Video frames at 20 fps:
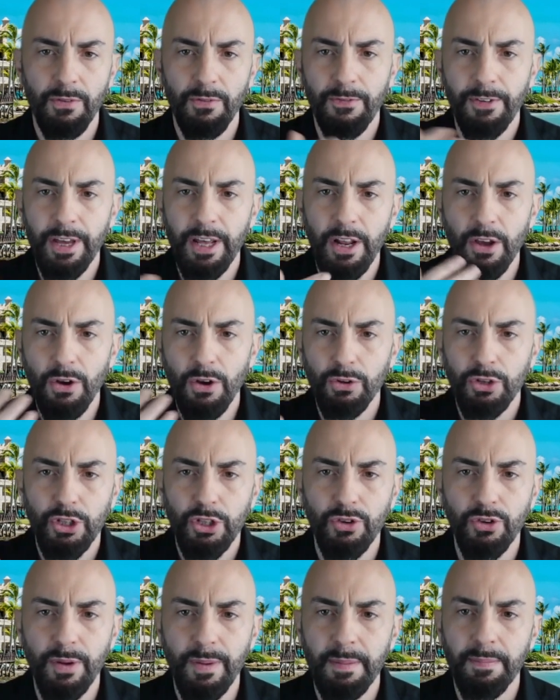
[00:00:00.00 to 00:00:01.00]
video
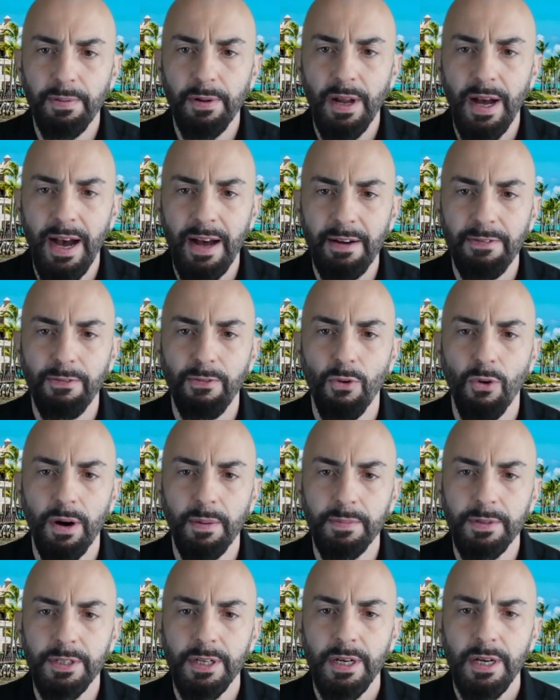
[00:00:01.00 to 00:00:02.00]
streaming
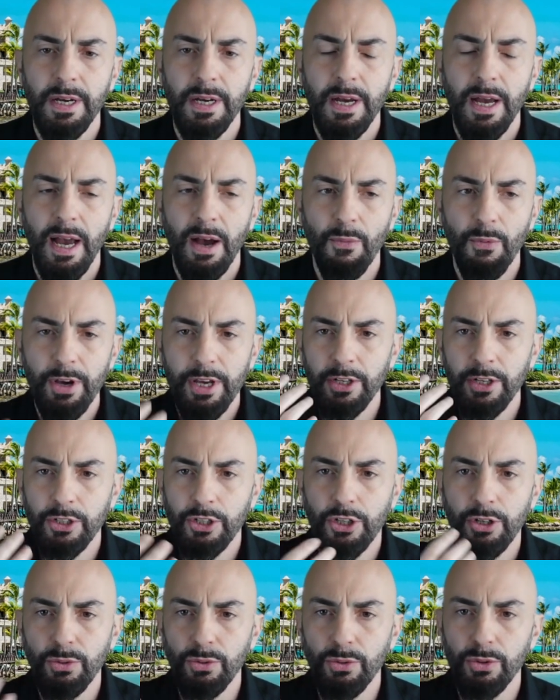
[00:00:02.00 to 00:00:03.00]
platforms, and we can
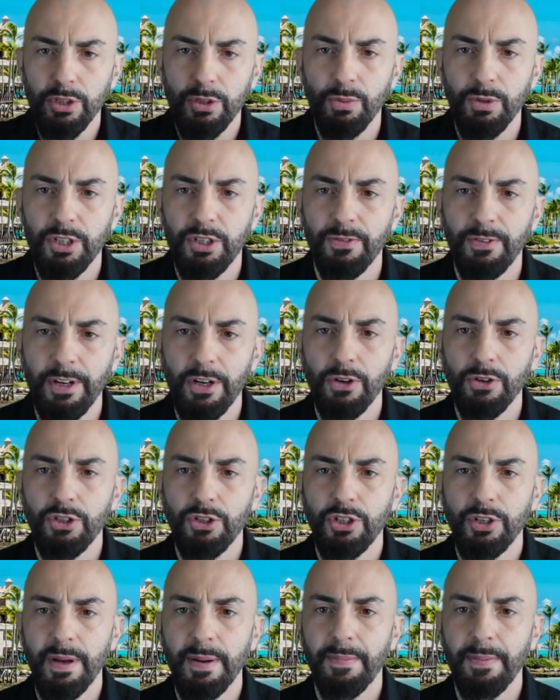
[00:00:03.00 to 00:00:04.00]
choose which video
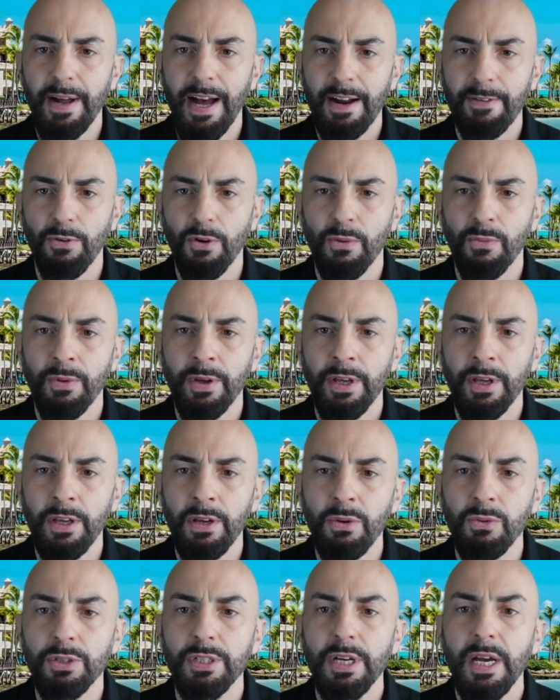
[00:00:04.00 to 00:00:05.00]
streaming platform we
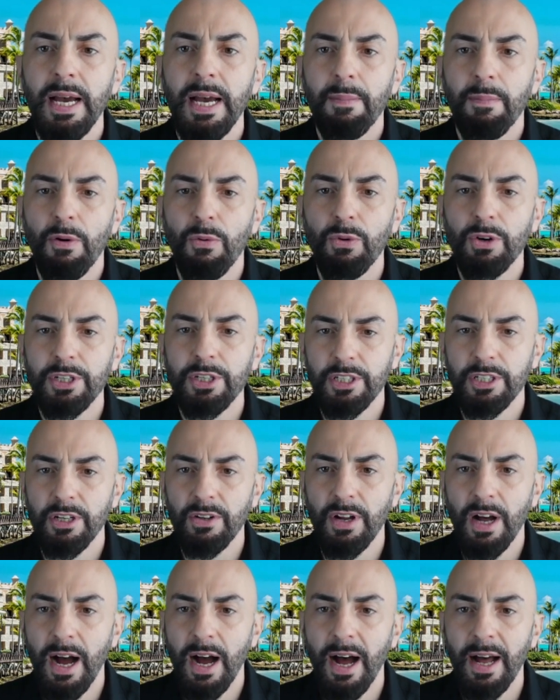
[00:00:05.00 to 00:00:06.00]
use, but we're
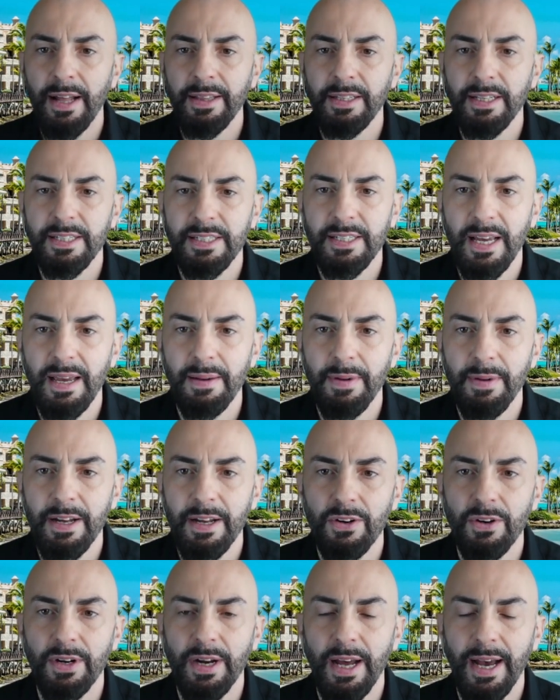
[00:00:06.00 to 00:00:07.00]
still on the same
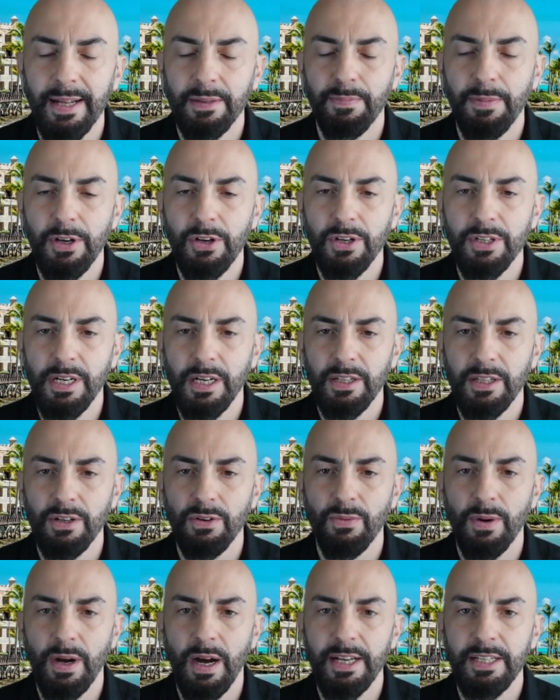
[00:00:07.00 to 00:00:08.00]
internet, because
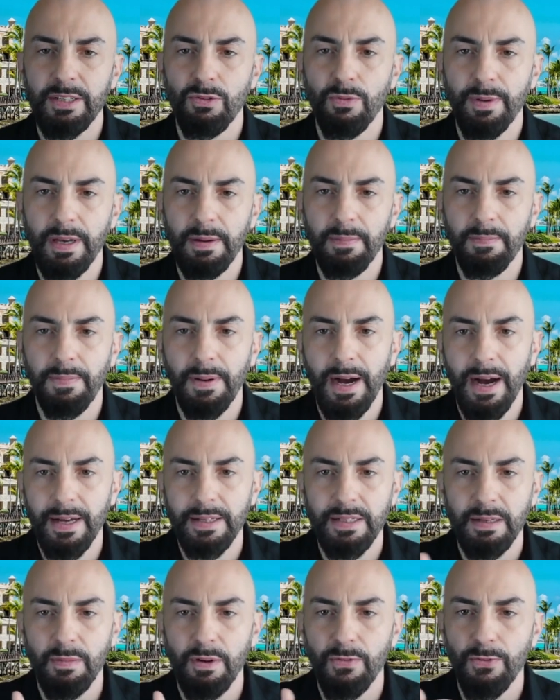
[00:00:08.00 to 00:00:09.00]
otherwise it will be
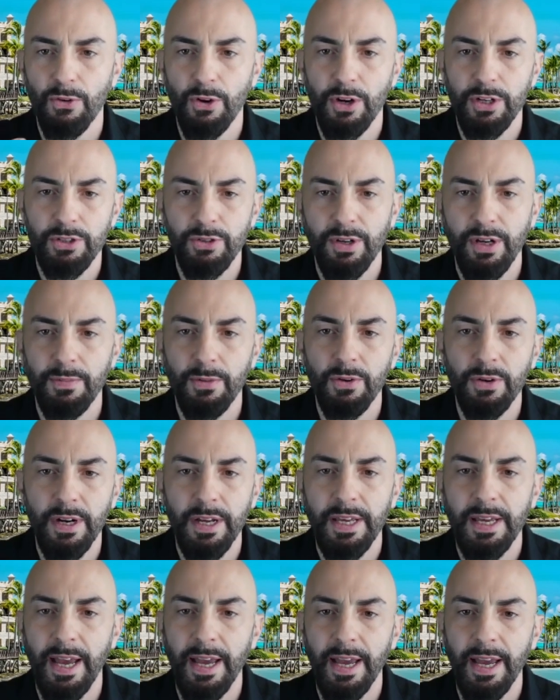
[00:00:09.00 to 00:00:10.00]
impossible for us to
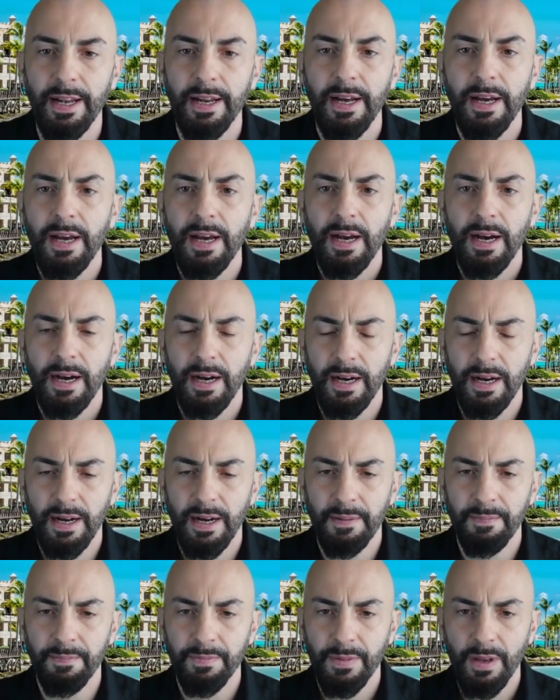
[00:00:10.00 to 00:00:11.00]
communicate
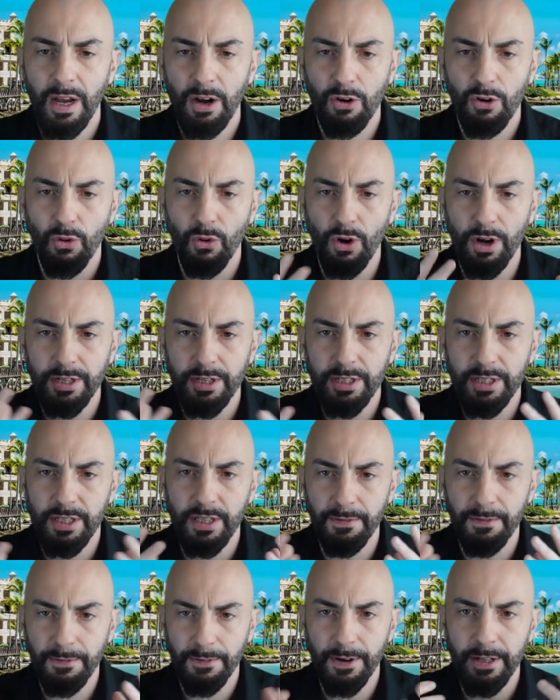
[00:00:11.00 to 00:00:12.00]
across
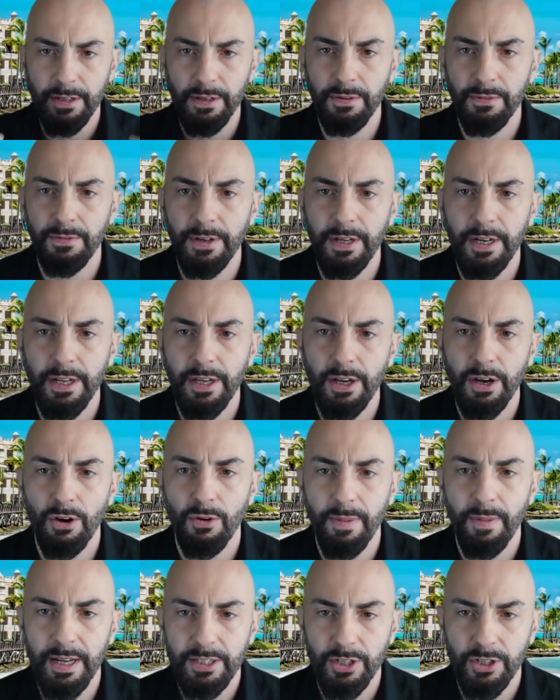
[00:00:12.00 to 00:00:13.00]
different
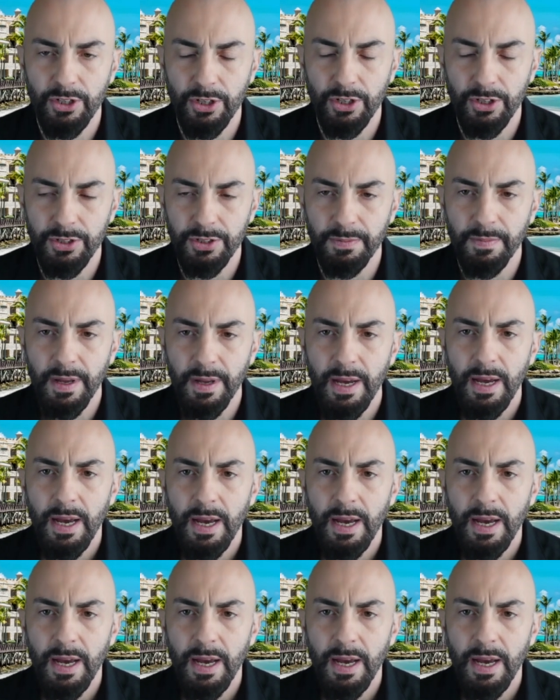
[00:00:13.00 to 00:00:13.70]
video messengers.